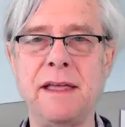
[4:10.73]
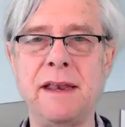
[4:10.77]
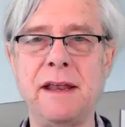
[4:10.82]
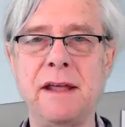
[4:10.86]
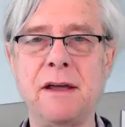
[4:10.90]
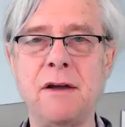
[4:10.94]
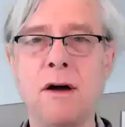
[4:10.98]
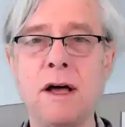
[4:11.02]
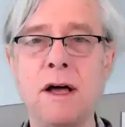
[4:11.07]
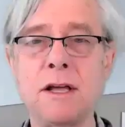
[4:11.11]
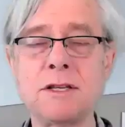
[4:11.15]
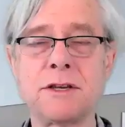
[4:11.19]

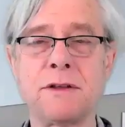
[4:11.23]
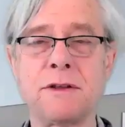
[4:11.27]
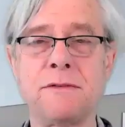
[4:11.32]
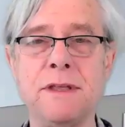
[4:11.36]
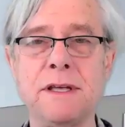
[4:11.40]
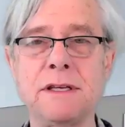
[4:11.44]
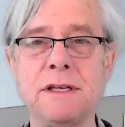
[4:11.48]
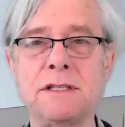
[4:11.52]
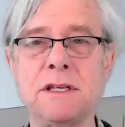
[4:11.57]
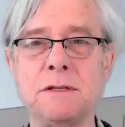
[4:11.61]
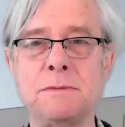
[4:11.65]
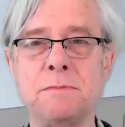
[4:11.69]
cost of
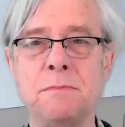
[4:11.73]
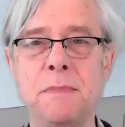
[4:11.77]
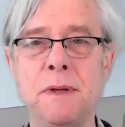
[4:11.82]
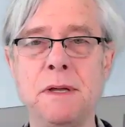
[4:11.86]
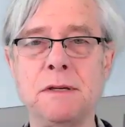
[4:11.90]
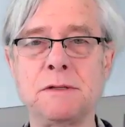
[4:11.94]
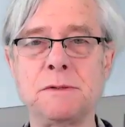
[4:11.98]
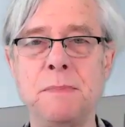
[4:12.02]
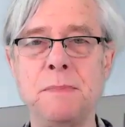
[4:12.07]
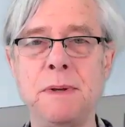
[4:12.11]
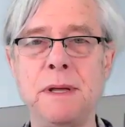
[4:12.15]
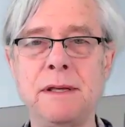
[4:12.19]
this.
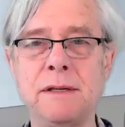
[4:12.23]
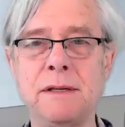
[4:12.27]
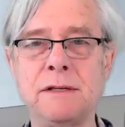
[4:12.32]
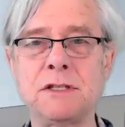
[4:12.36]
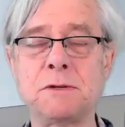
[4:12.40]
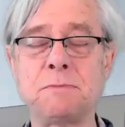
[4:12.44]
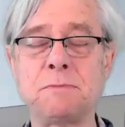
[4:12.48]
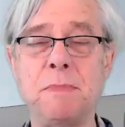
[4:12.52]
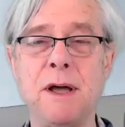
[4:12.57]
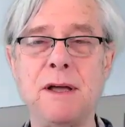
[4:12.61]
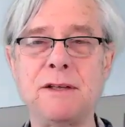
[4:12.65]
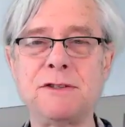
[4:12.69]
It's being
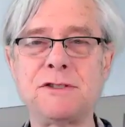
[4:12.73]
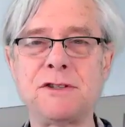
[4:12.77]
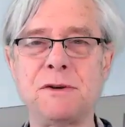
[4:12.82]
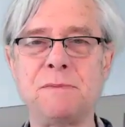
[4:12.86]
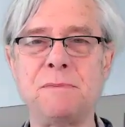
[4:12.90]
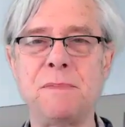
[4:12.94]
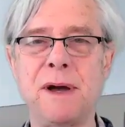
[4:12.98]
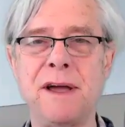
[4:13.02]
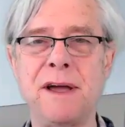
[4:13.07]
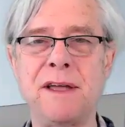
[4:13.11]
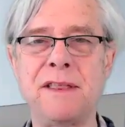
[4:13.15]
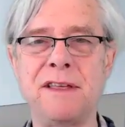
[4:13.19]
sponsored
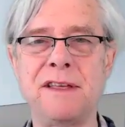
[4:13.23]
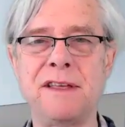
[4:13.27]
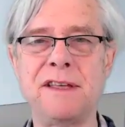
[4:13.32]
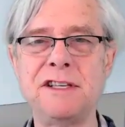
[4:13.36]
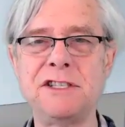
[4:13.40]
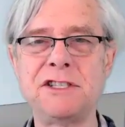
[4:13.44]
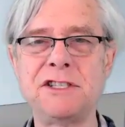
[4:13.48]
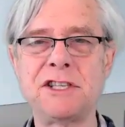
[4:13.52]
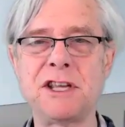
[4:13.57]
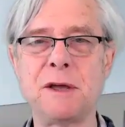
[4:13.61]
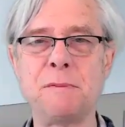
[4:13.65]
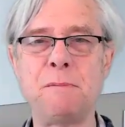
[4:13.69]
by the
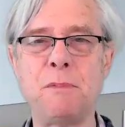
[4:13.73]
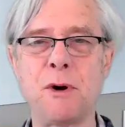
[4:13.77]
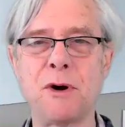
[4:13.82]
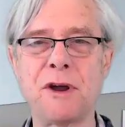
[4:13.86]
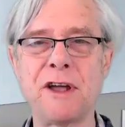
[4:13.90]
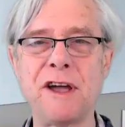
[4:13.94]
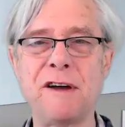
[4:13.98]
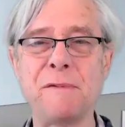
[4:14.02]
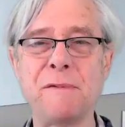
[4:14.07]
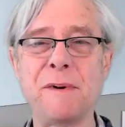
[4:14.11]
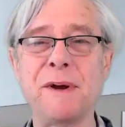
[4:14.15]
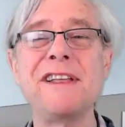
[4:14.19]
Singapore
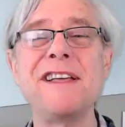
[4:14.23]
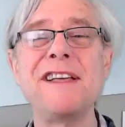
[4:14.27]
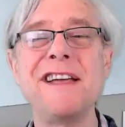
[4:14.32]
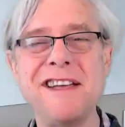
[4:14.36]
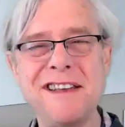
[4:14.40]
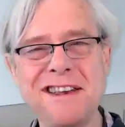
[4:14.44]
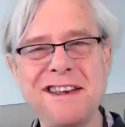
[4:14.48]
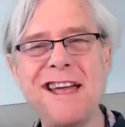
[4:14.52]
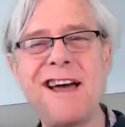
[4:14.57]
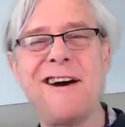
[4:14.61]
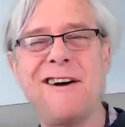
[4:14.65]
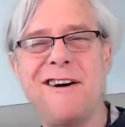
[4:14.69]
government.
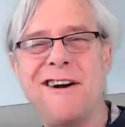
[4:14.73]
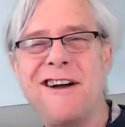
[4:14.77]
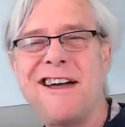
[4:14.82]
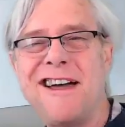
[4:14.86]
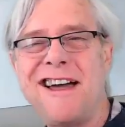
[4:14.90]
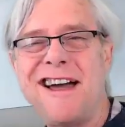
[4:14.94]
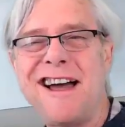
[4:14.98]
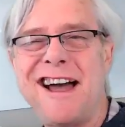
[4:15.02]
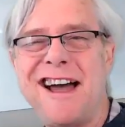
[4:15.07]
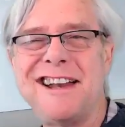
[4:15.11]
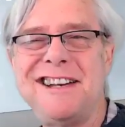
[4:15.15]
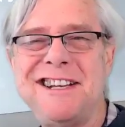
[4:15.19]
Now,
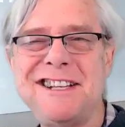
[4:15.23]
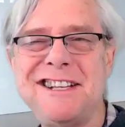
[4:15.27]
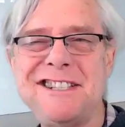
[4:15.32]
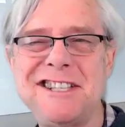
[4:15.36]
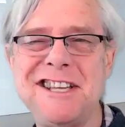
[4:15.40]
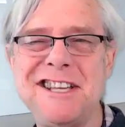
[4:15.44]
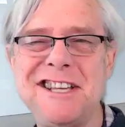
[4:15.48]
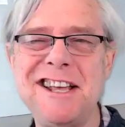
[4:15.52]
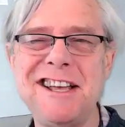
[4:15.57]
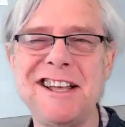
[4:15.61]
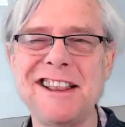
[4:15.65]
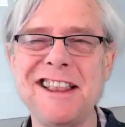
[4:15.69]
I did
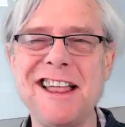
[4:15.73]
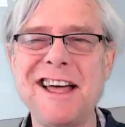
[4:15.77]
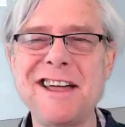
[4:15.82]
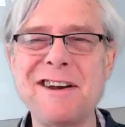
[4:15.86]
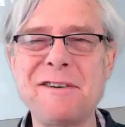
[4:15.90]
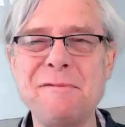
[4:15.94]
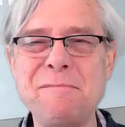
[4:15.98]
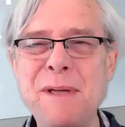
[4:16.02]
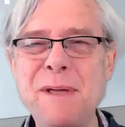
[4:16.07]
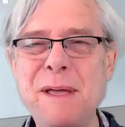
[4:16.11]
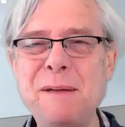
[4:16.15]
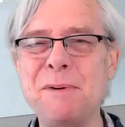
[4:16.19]
see a lot
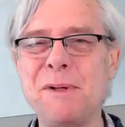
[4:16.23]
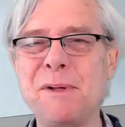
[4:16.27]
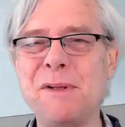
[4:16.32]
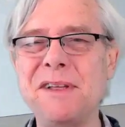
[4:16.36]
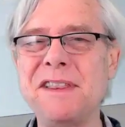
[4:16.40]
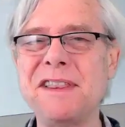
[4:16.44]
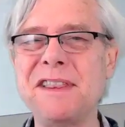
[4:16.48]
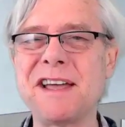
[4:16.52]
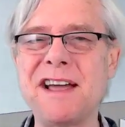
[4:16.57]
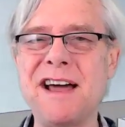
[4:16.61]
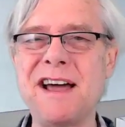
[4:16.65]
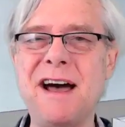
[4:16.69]
of people
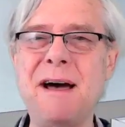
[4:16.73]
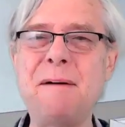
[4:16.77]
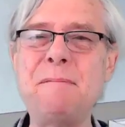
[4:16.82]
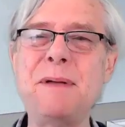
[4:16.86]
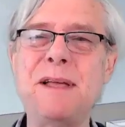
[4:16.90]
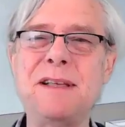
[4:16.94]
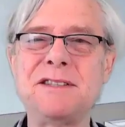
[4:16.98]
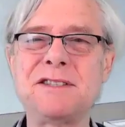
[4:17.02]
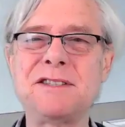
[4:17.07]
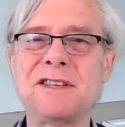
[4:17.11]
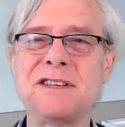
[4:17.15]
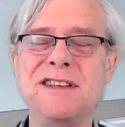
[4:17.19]
in the
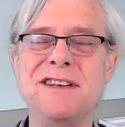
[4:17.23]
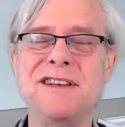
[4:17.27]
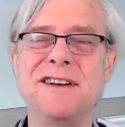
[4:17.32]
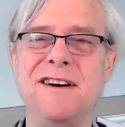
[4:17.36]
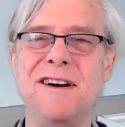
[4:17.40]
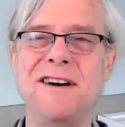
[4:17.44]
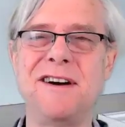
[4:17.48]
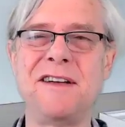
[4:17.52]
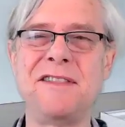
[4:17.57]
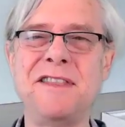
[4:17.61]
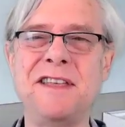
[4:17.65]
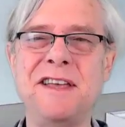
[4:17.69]
comments
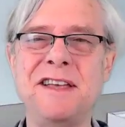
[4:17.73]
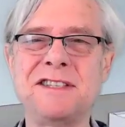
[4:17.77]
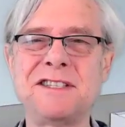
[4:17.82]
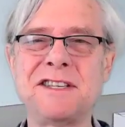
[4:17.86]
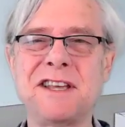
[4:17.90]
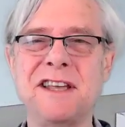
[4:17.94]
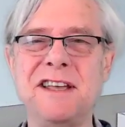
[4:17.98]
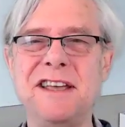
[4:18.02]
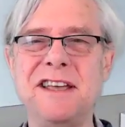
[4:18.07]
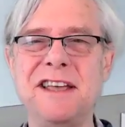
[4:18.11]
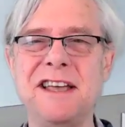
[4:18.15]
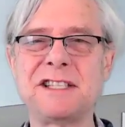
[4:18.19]
on this
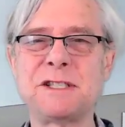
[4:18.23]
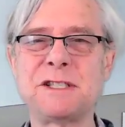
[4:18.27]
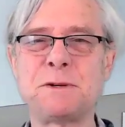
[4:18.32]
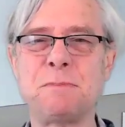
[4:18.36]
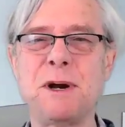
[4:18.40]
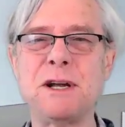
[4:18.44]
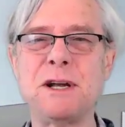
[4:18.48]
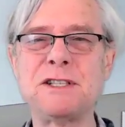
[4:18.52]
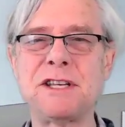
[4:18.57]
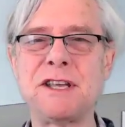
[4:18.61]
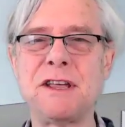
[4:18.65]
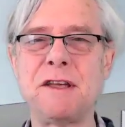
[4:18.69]

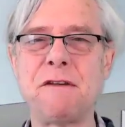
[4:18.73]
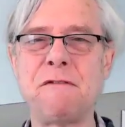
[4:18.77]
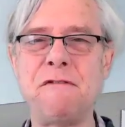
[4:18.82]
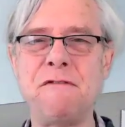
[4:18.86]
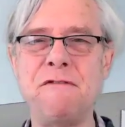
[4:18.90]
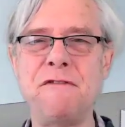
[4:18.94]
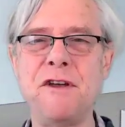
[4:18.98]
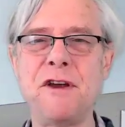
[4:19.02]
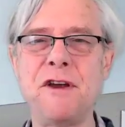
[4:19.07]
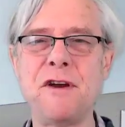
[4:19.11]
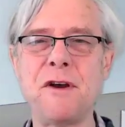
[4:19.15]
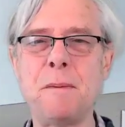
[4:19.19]
expressing
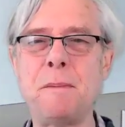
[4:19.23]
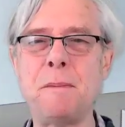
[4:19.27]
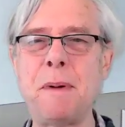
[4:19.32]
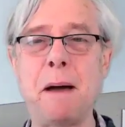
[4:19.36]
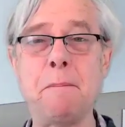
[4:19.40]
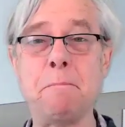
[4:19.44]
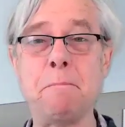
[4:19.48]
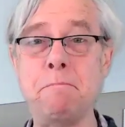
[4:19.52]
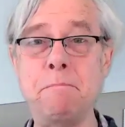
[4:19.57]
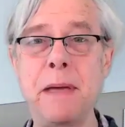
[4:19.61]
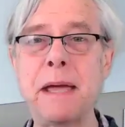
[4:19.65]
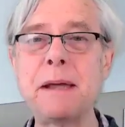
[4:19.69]
fear
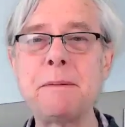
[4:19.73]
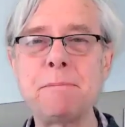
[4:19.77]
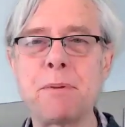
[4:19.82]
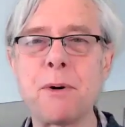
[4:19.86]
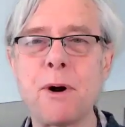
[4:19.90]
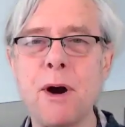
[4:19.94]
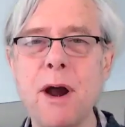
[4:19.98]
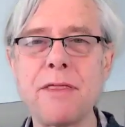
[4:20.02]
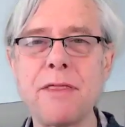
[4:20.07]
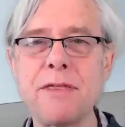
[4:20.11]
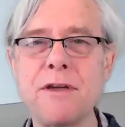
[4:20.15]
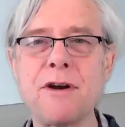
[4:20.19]
about Big
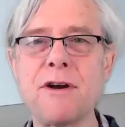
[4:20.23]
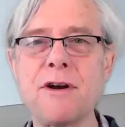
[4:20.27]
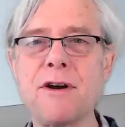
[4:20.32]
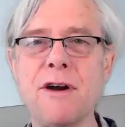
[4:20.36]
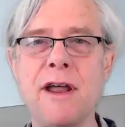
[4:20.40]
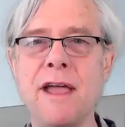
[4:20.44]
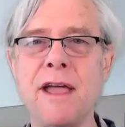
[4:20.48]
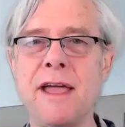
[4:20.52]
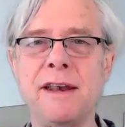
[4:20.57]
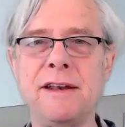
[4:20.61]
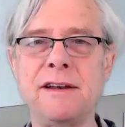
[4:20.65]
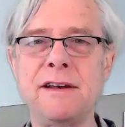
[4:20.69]
Brother
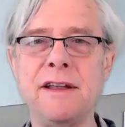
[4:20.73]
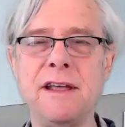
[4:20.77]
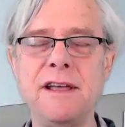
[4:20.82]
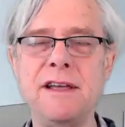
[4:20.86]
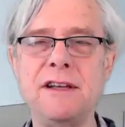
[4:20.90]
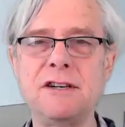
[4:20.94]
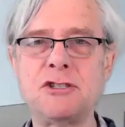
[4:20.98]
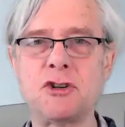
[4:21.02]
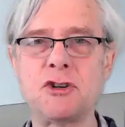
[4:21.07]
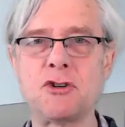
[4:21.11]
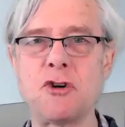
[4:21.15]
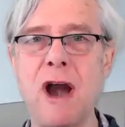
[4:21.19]
and
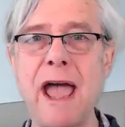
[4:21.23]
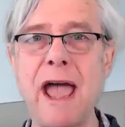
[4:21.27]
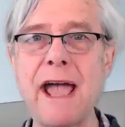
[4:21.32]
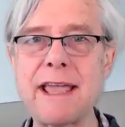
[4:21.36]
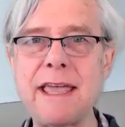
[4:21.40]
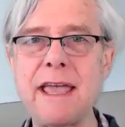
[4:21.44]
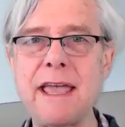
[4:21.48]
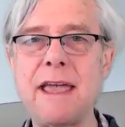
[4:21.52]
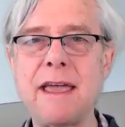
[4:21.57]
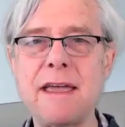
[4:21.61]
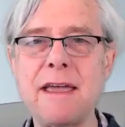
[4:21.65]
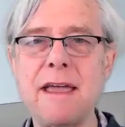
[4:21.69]

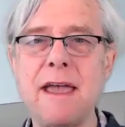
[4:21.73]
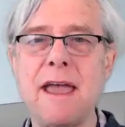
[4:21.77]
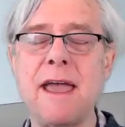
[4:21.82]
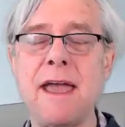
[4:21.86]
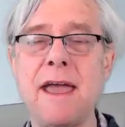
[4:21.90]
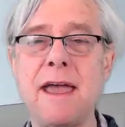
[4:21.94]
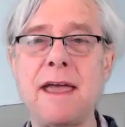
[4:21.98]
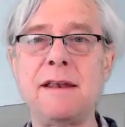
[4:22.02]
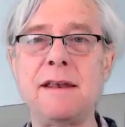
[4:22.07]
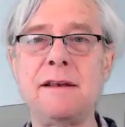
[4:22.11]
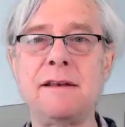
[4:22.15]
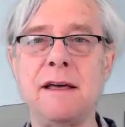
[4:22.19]
tracking
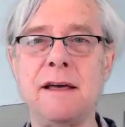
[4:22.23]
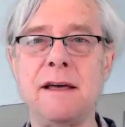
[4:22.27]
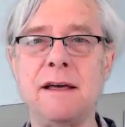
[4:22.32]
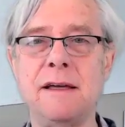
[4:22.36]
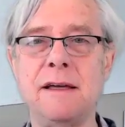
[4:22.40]
and